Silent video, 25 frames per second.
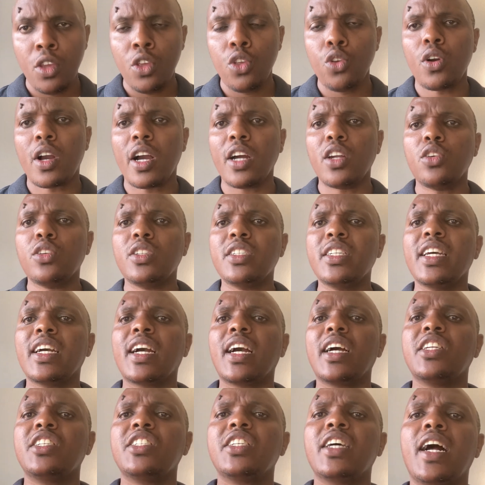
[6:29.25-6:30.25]
You cannot
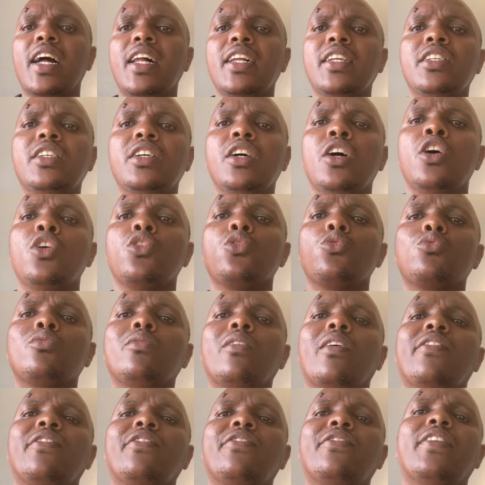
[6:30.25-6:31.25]
take a child
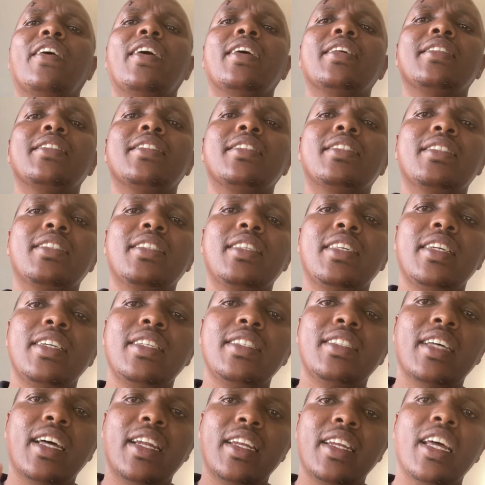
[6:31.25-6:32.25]
to a fancy
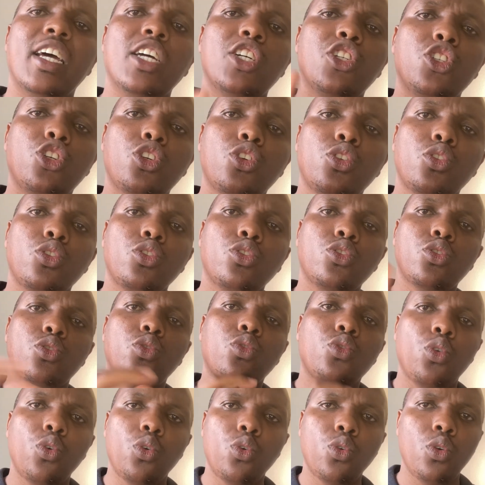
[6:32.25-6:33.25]
international
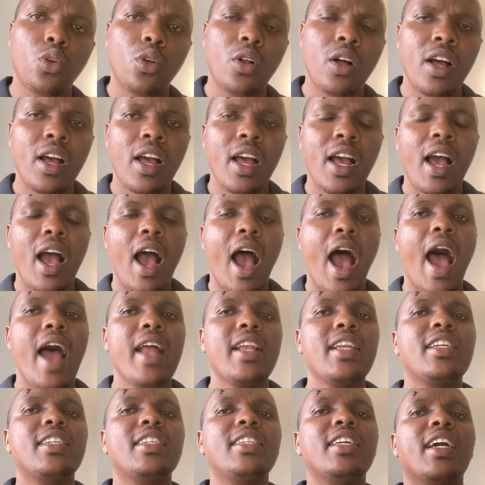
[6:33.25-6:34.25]
school
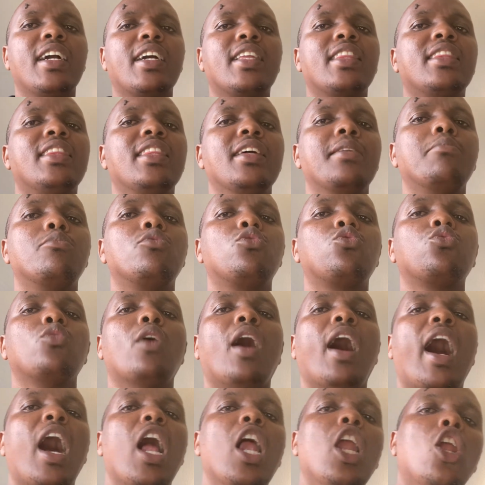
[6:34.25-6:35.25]
and take them to
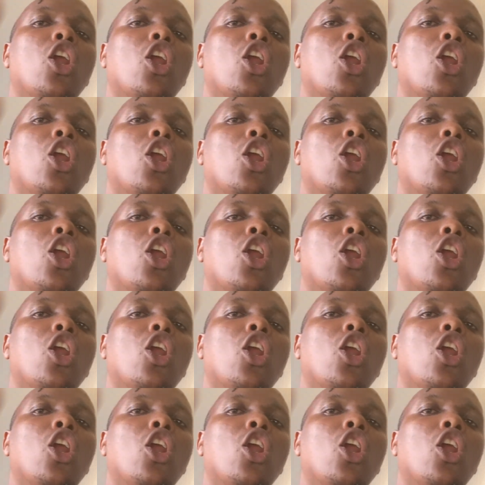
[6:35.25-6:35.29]
a